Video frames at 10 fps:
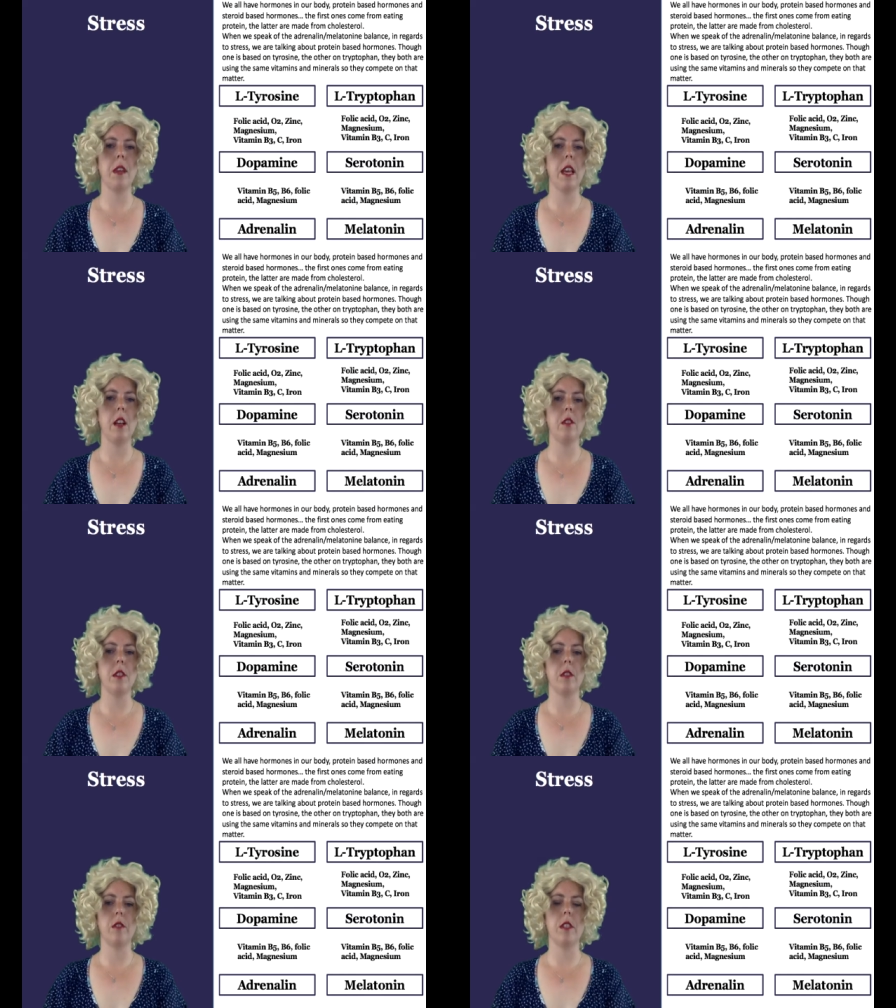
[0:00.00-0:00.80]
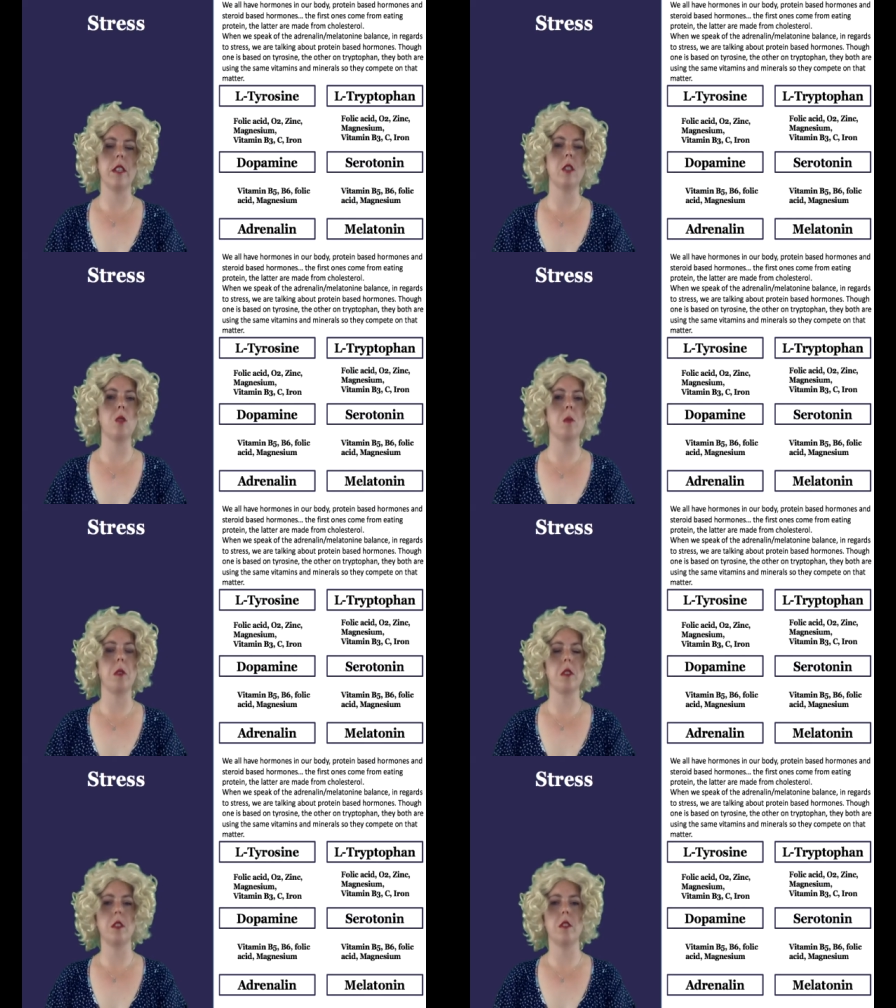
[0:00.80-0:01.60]
the L-tyrosine
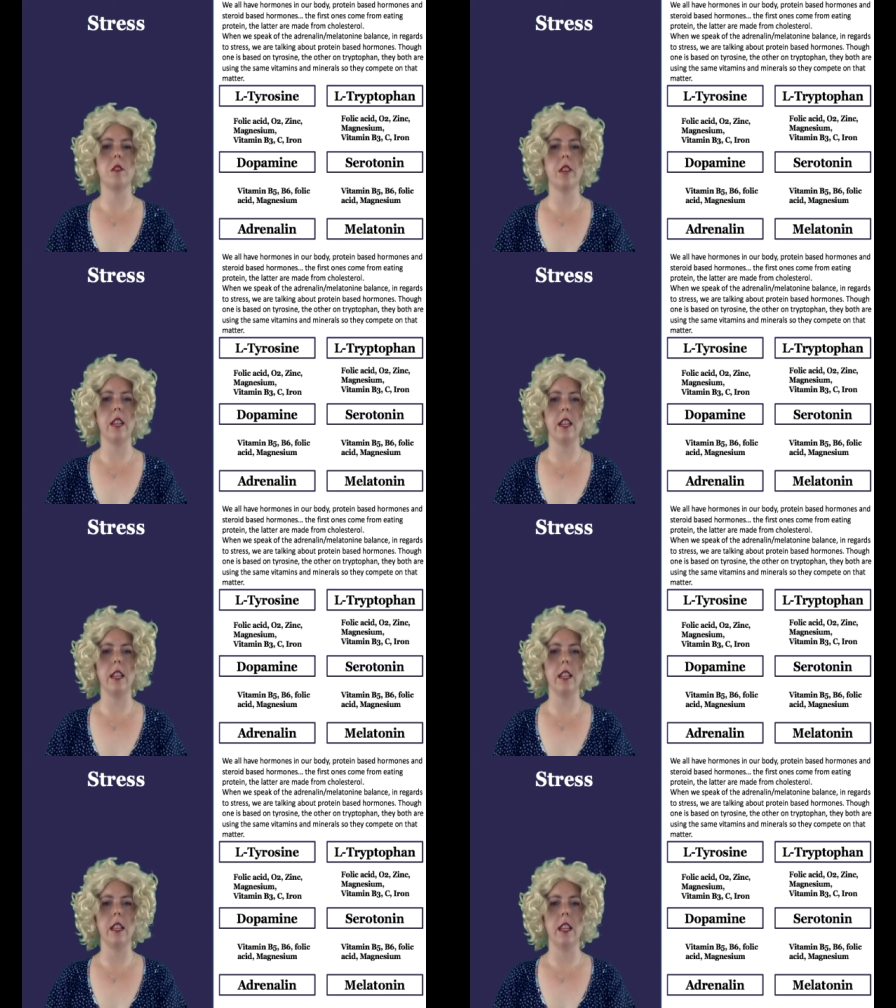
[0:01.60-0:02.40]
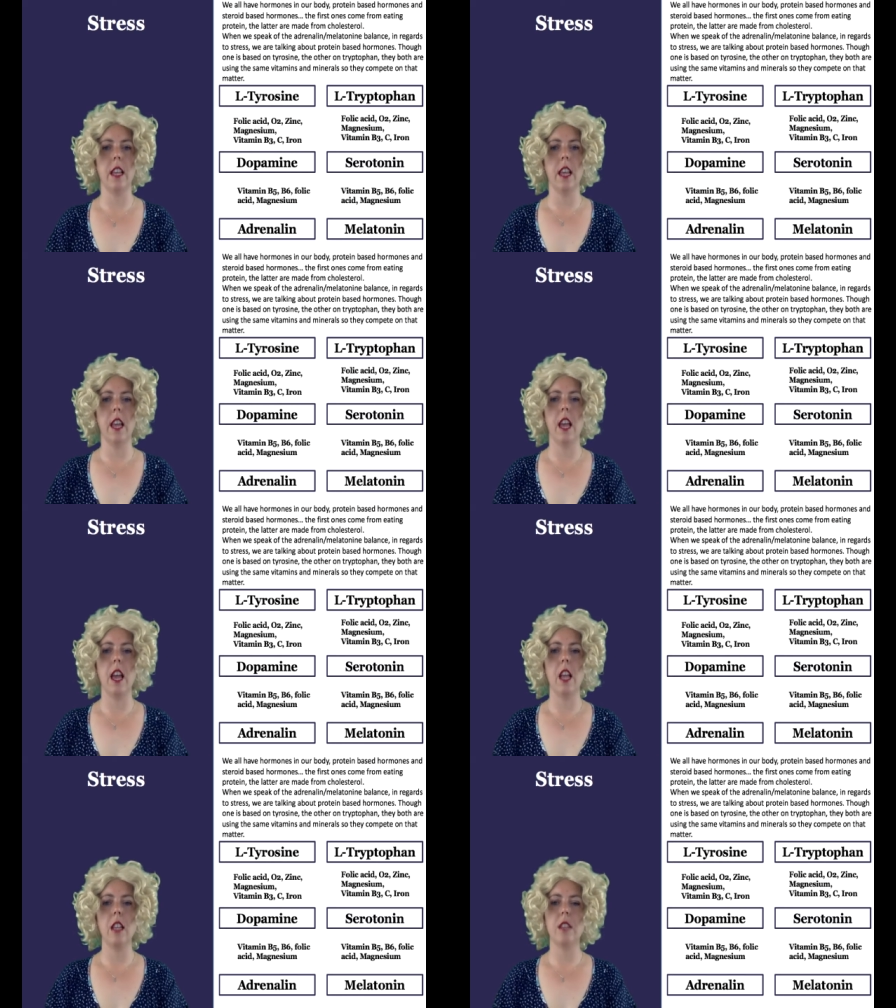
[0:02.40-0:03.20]
towards the adrenaline.
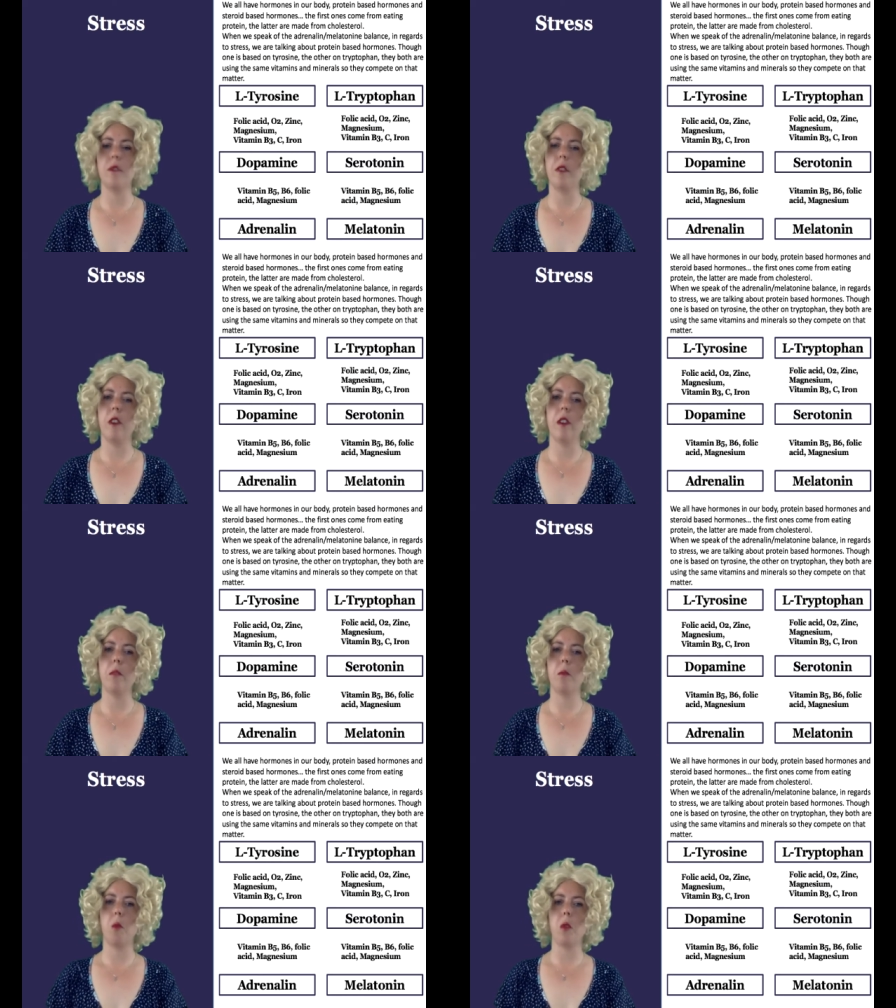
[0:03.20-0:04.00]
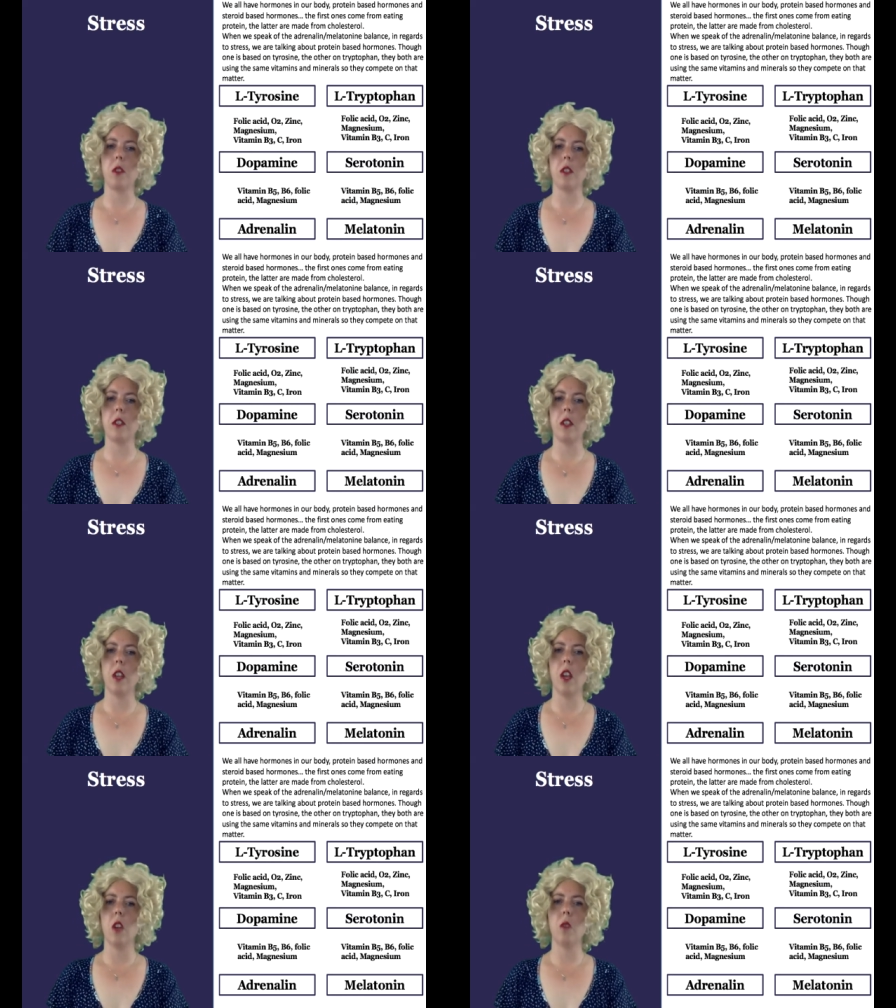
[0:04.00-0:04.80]
And it's very important
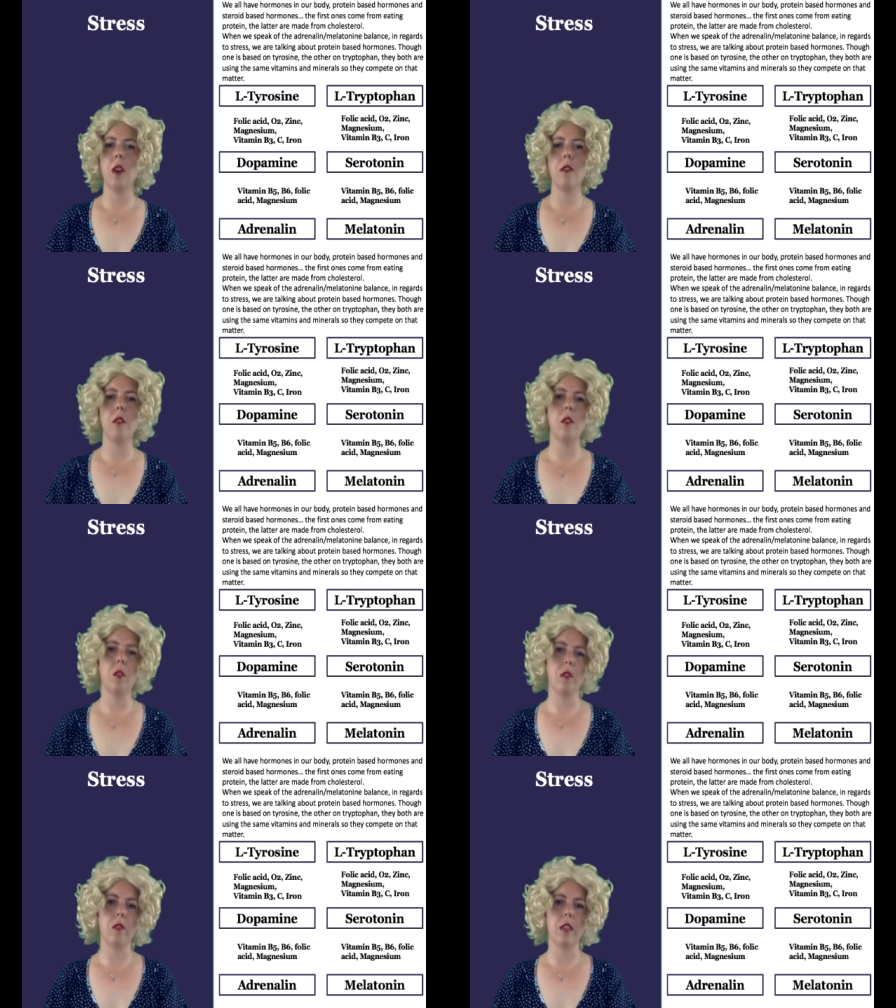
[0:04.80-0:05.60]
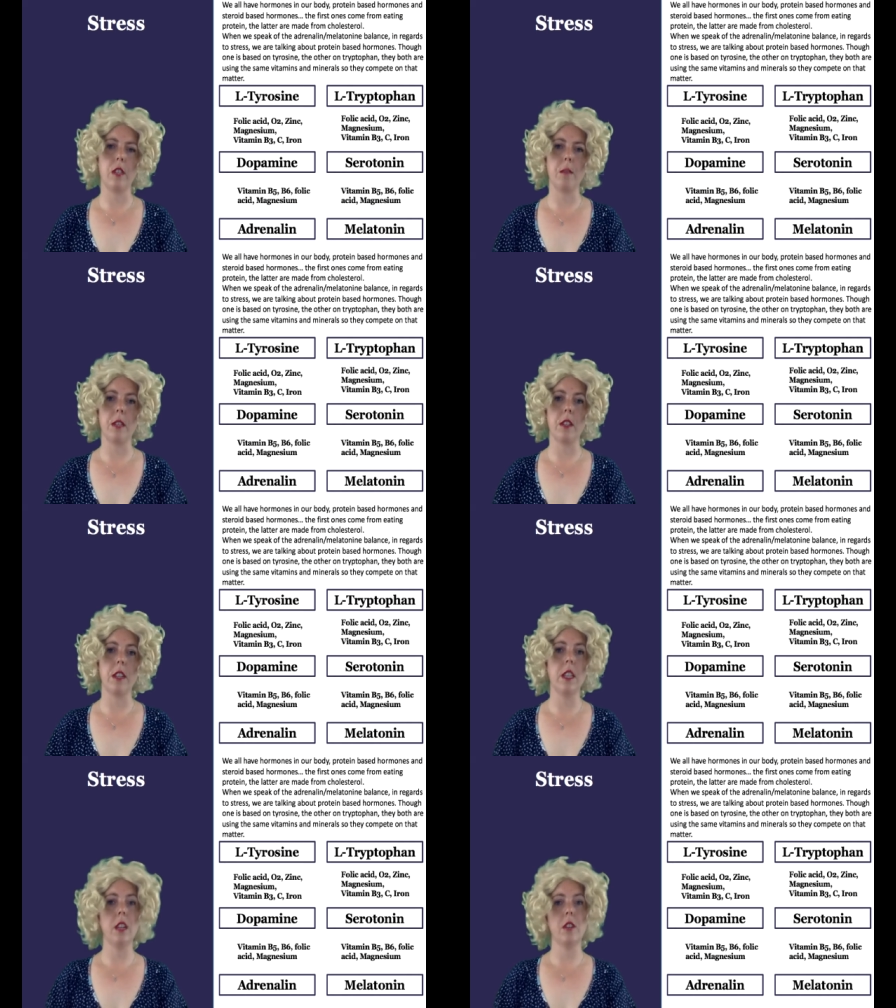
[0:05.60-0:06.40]
to have the neurotransmitters
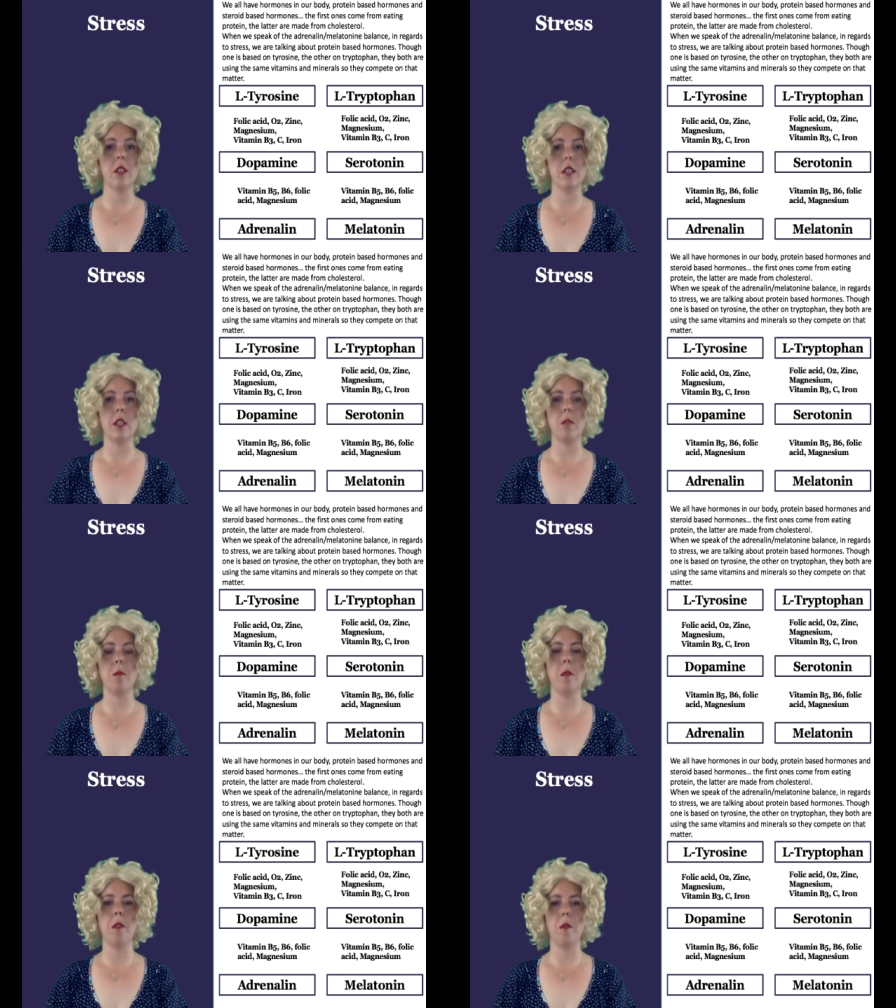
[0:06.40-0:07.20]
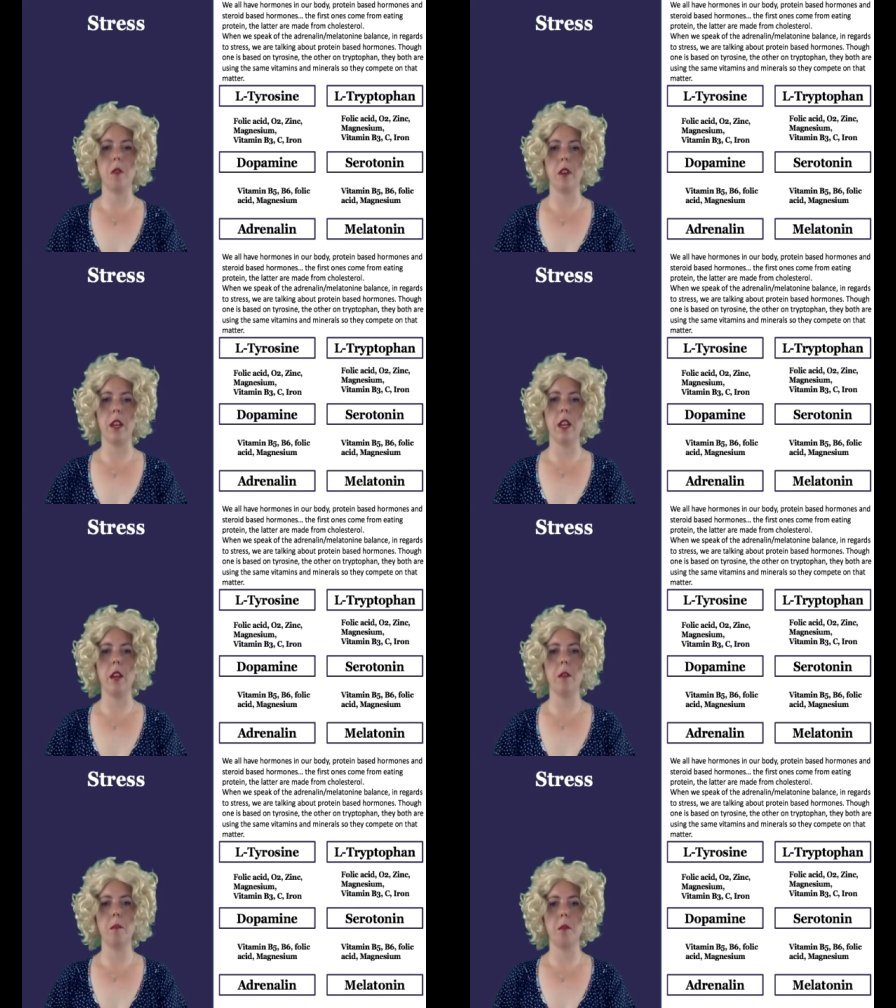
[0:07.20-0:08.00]
in our system working
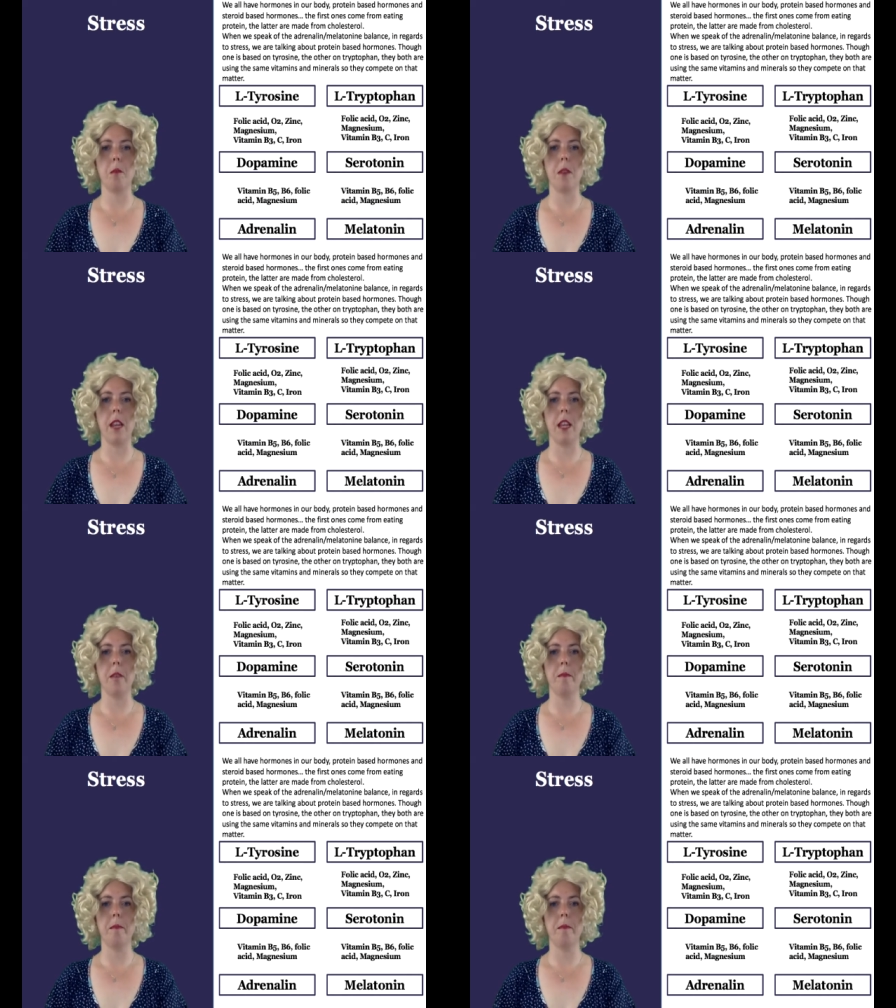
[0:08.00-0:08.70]
properly.